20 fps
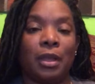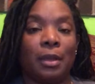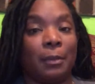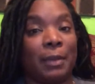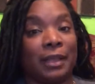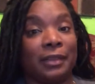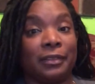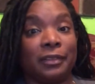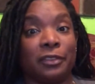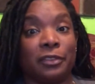And
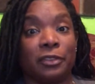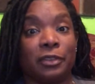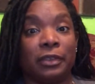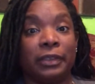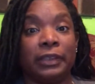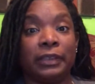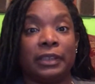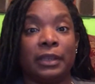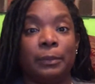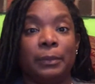my sister
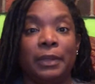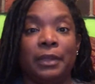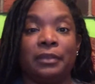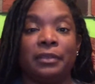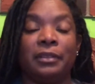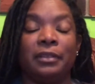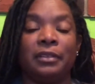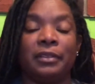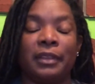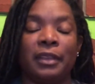looked at me and
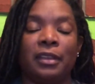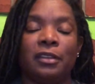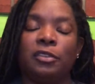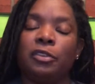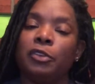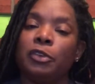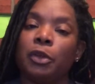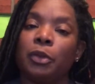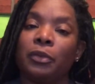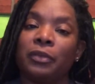she said,
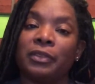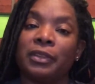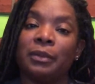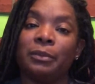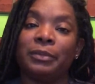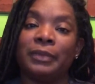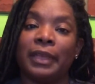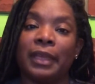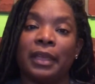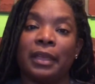you know,
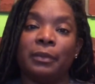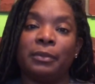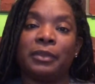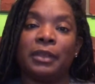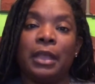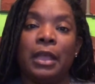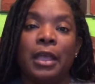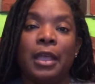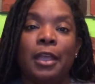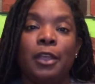sometimes
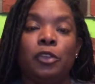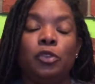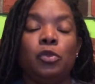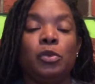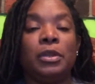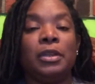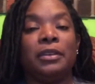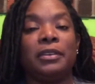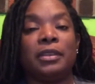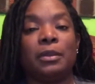you
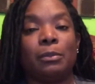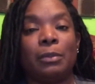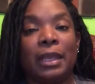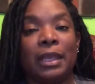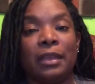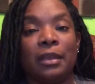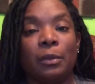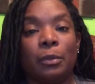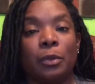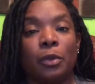need to
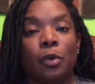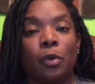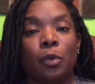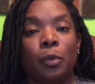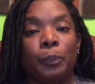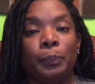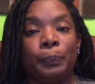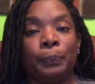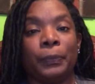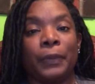make him
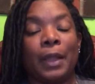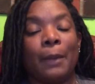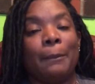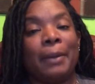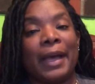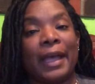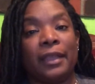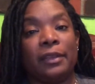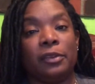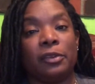go
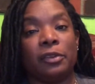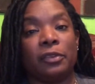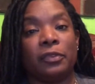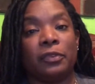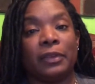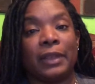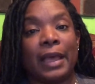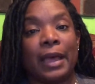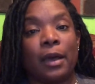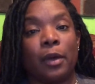buy you a
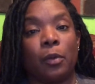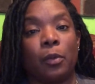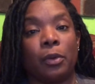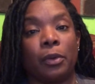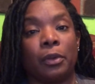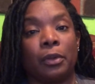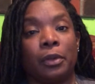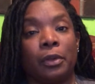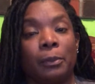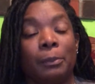
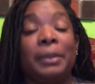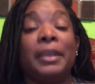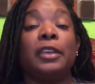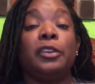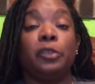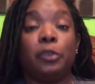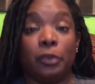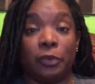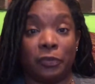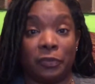flower,
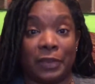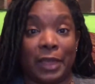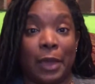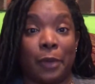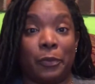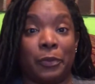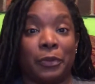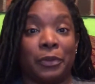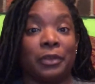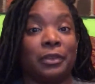pick you a
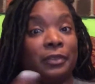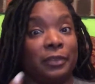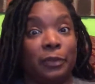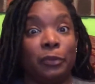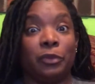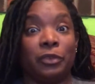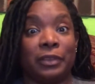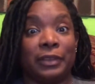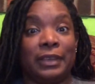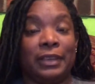flower, because he
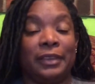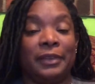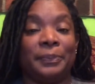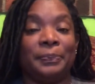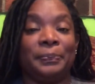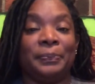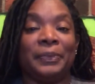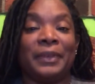was a kid,